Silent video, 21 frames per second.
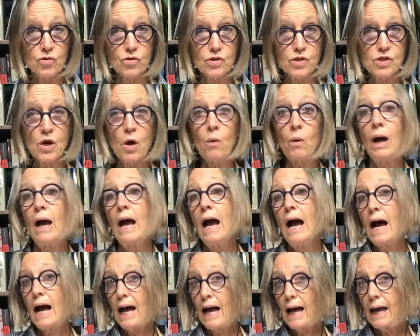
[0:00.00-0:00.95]
So
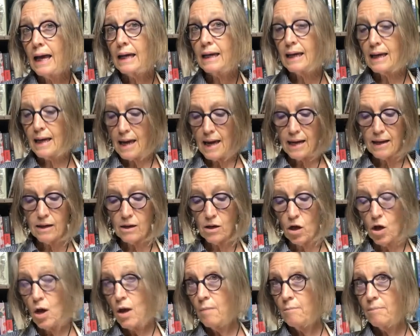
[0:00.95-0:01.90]
I can
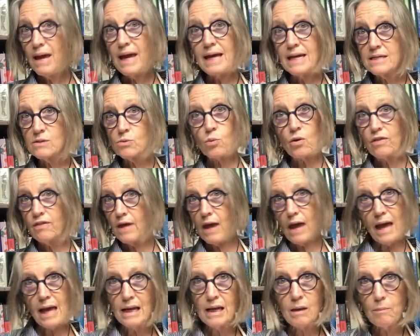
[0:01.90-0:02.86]
paint with
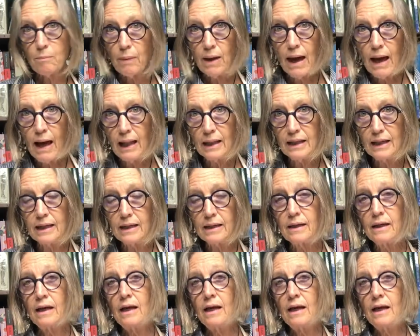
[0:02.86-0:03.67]
any palette,